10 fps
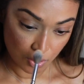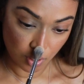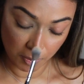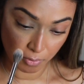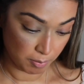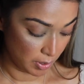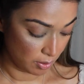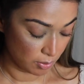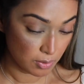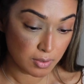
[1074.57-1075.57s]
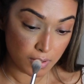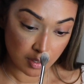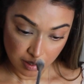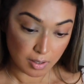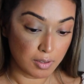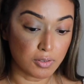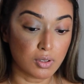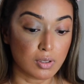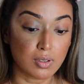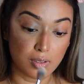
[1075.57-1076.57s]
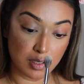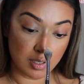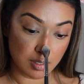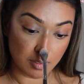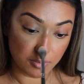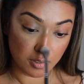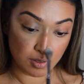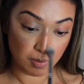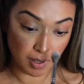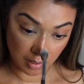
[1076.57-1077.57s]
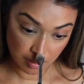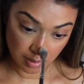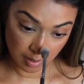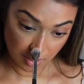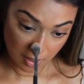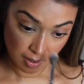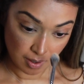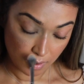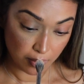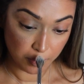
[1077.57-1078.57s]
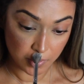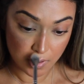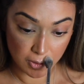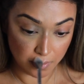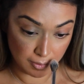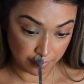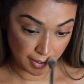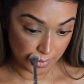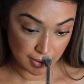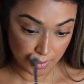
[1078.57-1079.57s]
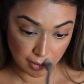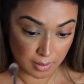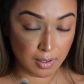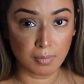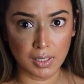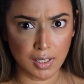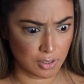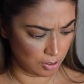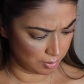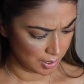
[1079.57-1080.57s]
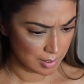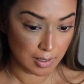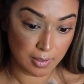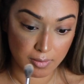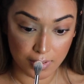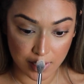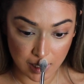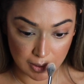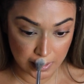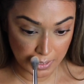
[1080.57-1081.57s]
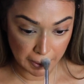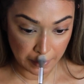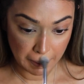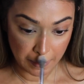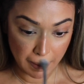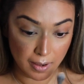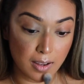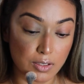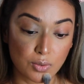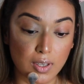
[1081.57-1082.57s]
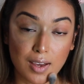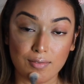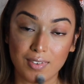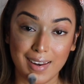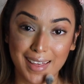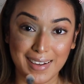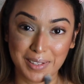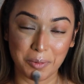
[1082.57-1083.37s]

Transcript: Top of my nose, even though this is the first place which it will fade, but that's all right, it will still stay as we have layered the